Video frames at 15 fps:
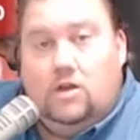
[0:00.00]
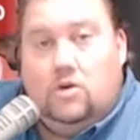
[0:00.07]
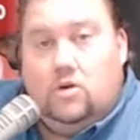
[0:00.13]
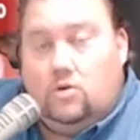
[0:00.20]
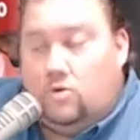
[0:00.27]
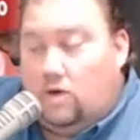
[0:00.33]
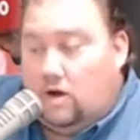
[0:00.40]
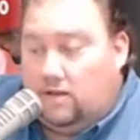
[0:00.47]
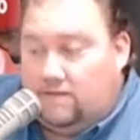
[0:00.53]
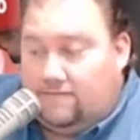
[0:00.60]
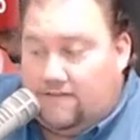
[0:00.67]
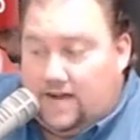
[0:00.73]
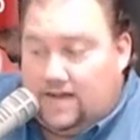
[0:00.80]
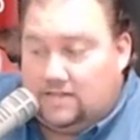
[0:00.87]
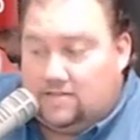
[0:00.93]
who
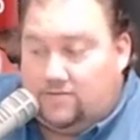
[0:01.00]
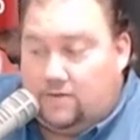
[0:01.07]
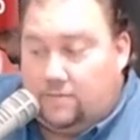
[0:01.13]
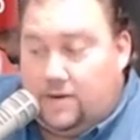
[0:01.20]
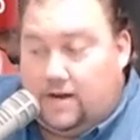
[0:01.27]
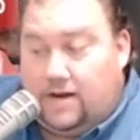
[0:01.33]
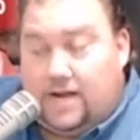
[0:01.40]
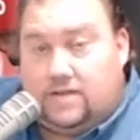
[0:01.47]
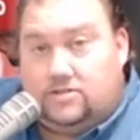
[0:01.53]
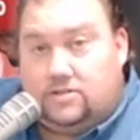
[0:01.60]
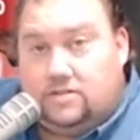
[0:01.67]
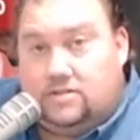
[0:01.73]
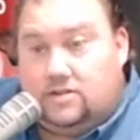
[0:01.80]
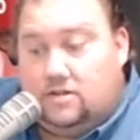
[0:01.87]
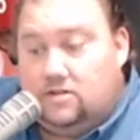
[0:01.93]
qualifies for
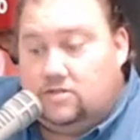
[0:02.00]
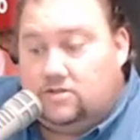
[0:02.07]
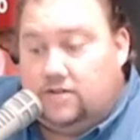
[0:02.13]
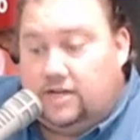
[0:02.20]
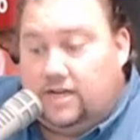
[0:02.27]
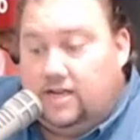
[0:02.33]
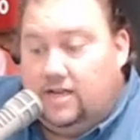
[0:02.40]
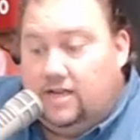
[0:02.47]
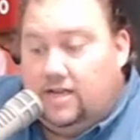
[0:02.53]
bariatric surgery.